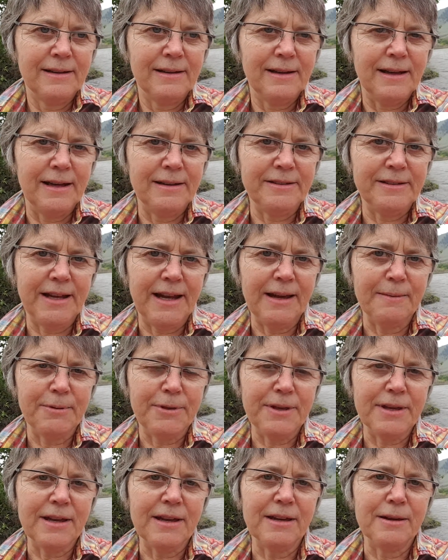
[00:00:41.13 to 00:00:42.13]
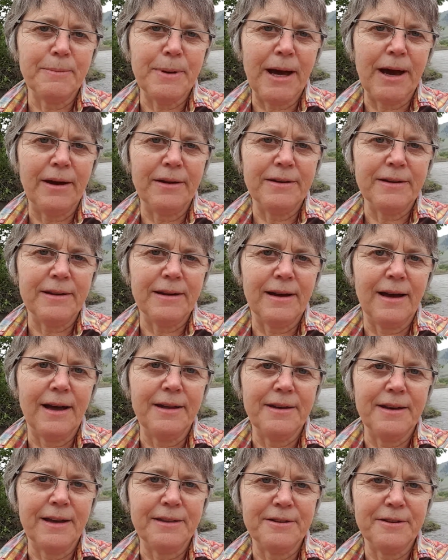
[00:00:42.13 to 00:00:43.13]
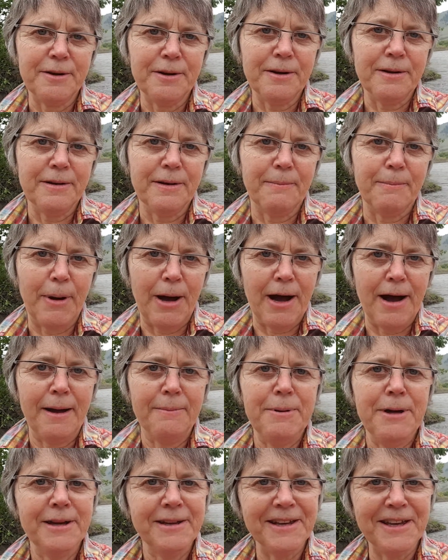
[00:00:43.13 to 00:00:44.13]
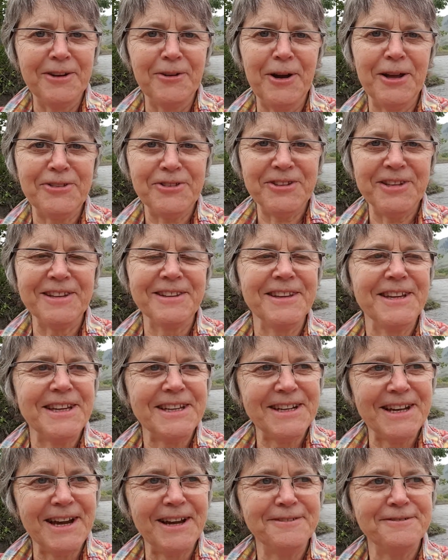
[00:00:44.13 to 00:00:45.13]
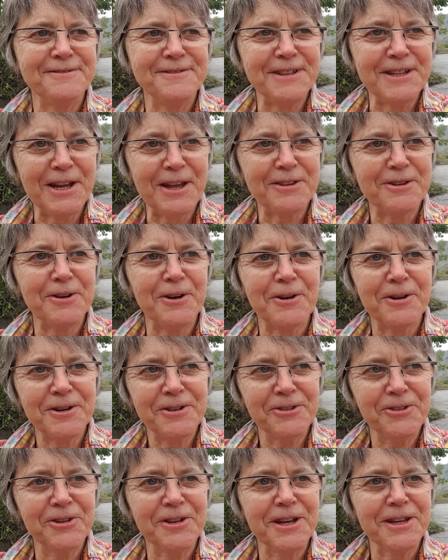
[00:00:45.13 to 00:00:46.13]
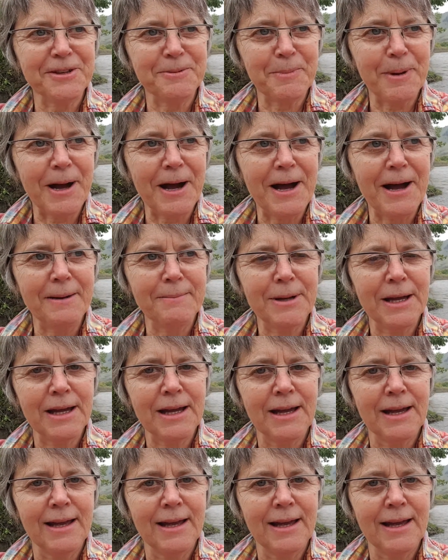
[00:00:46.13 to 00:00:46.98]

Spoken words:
And today I'm thinking about another Bob, interestingly enough, another horse, another Bob